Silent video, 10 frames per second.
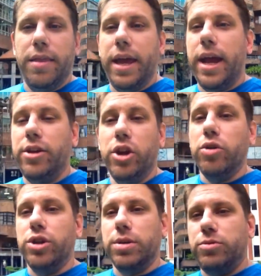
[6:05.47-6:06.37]
then
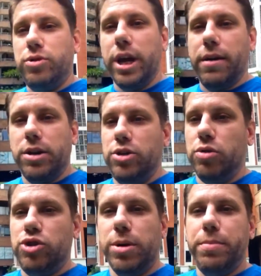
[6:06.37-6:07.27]
you could
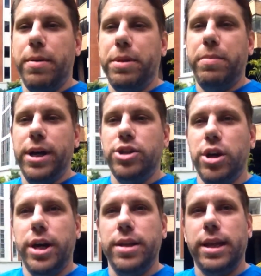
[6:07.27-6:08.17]
jump up the budget on it.